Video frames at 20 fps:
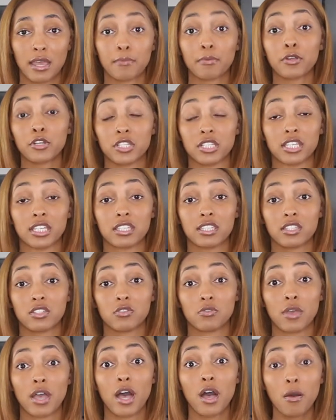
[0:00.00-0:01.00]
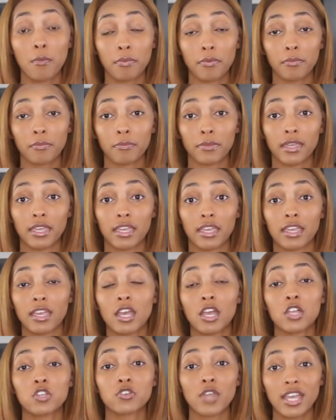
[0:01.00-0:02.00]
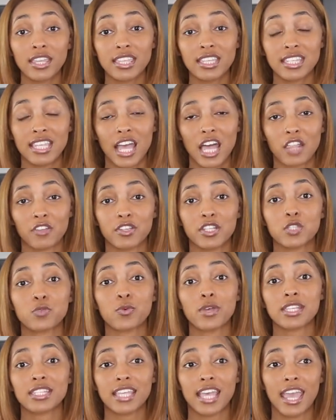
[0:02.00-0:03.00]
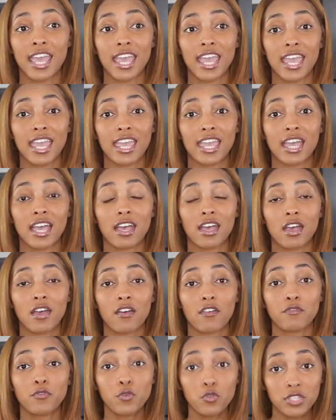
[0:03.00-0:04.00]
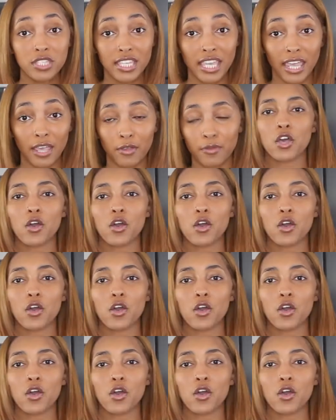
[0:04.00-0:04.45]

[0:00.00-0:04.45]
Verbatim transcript: I purchased to help me track these calories was a food scale.